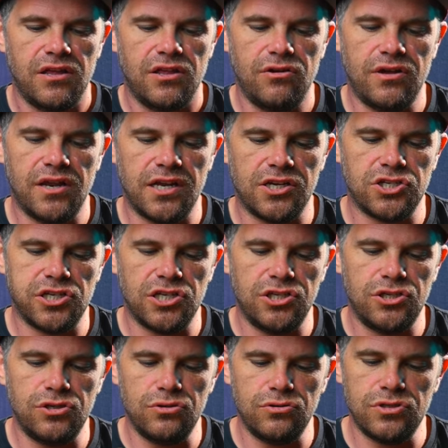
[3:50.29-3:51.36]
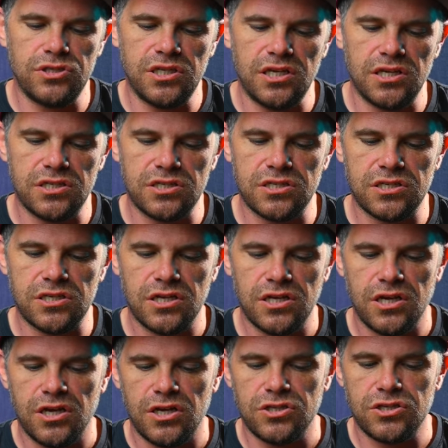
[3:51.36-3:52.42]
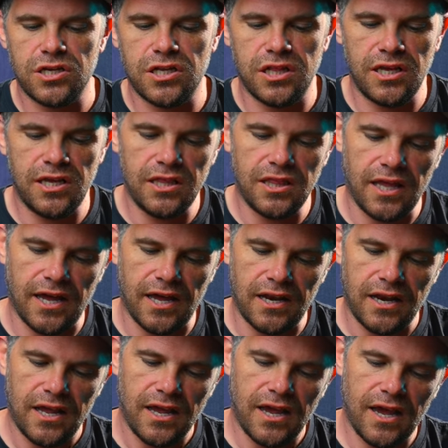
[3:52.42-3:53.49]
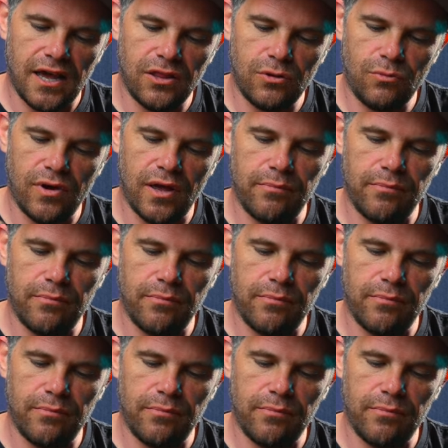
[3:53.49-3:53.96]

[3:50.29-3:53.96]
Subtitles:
you can actually use this to clean that out of the way.